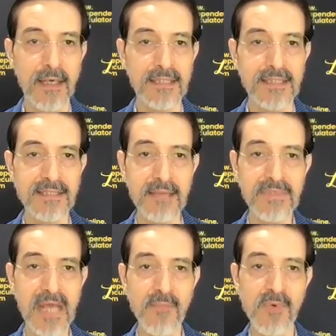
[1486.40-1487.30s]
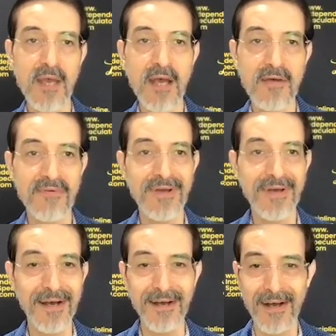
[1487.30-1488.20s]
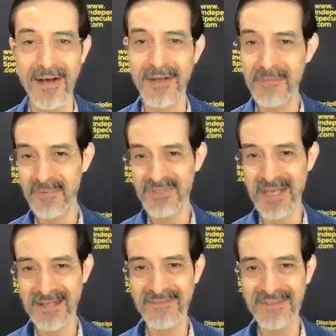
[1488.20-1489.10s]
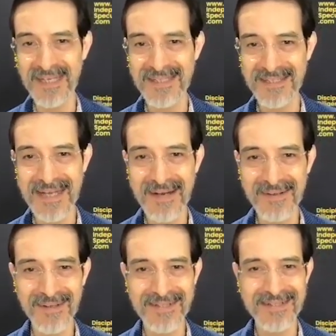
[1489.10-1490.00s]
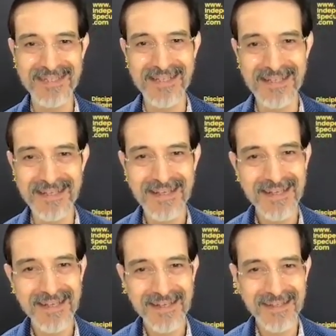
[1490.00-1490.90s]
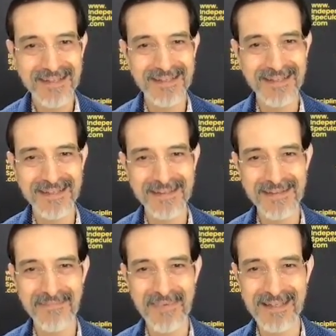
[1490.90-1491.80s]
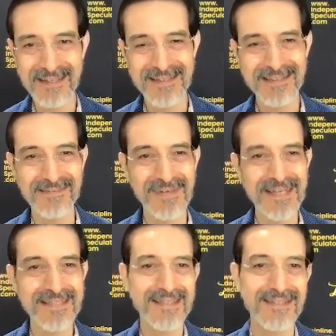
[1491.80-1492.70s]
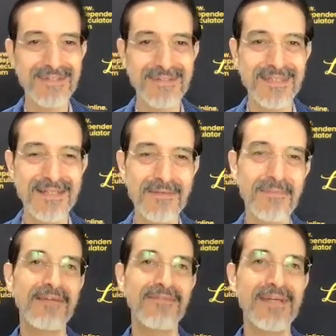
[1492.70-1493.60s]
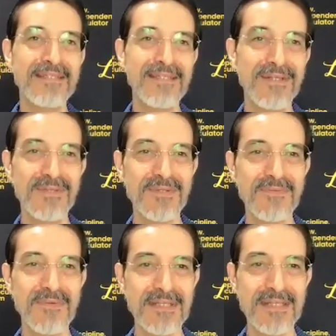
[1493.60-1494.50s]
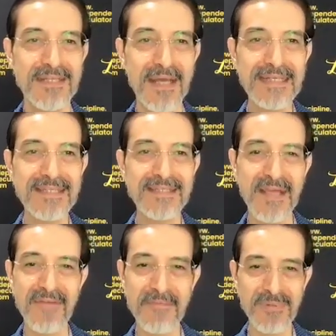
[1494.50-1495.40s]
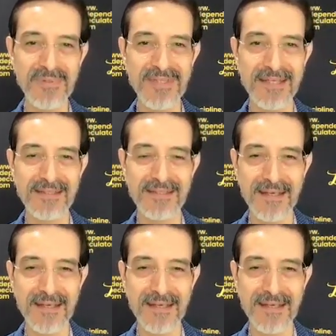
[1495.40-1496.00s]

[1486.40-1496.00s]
At the same time, we have 100% inflation now in Argentina. The bank just raised the interest, central bank raised the interest rate to 97%.